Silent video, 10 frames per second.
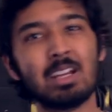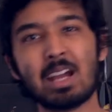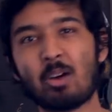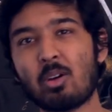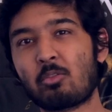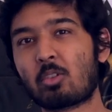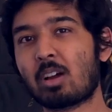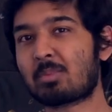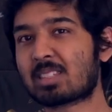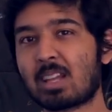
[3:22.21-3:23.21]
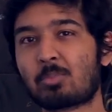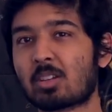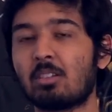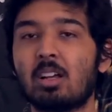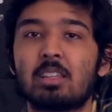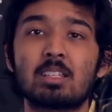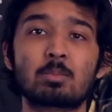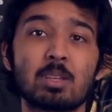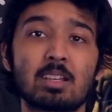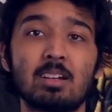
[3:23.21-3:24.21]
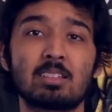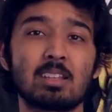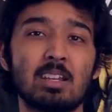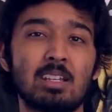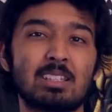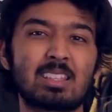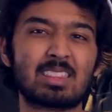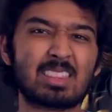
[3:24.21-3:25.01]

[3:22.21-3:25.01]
However, I'm skeptical on this because the